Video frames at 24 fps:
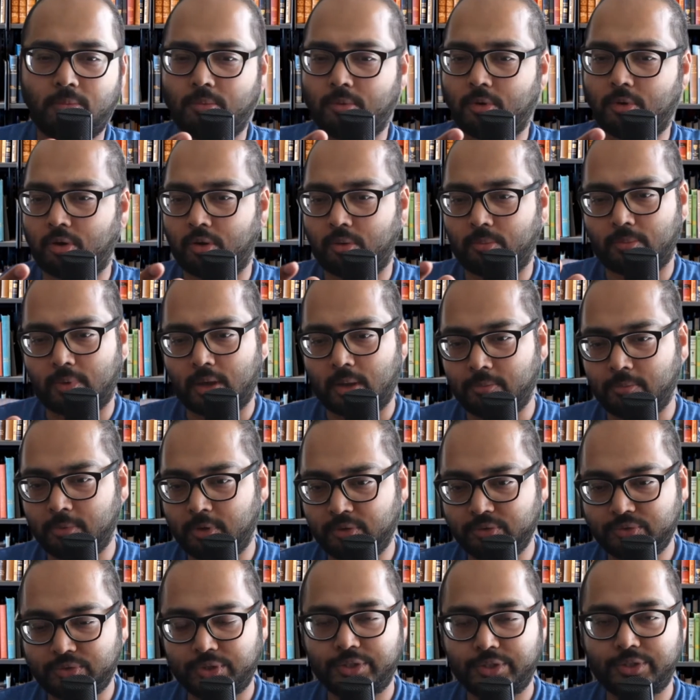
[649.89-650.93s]
or my
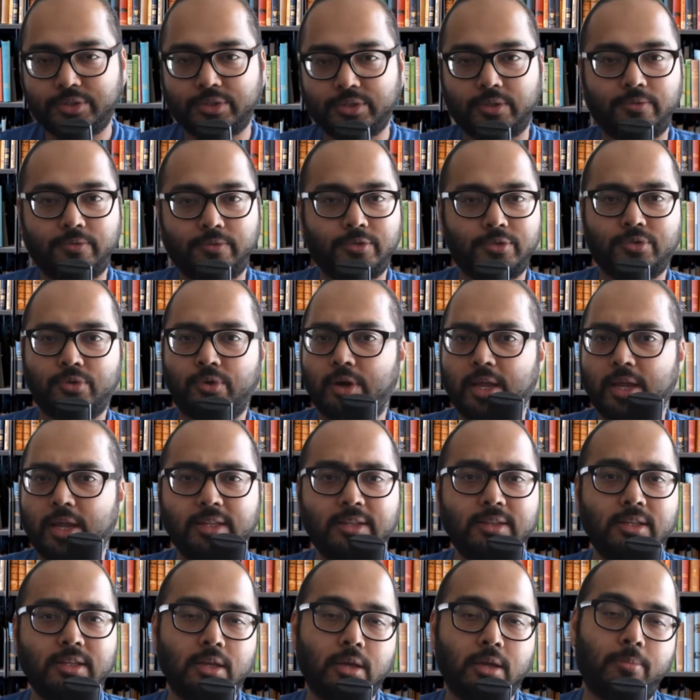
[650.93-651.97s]
military service or
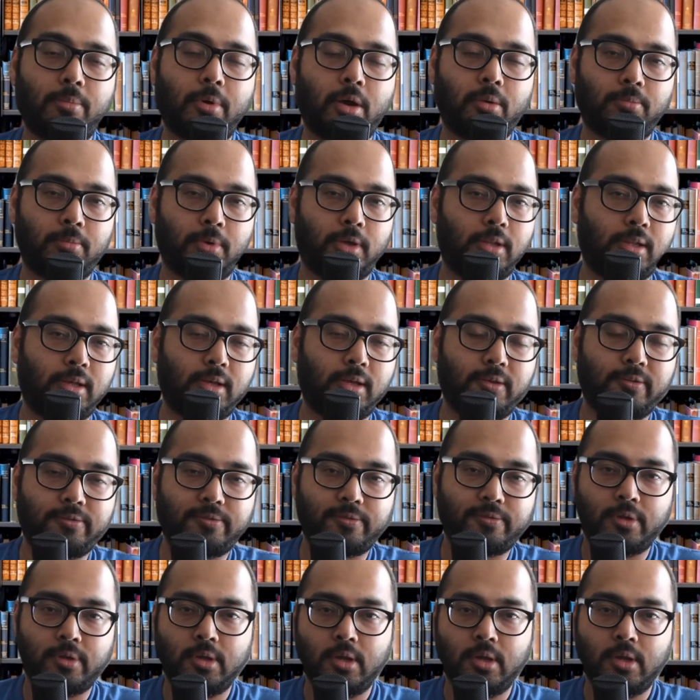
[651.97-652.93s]
anything about my life,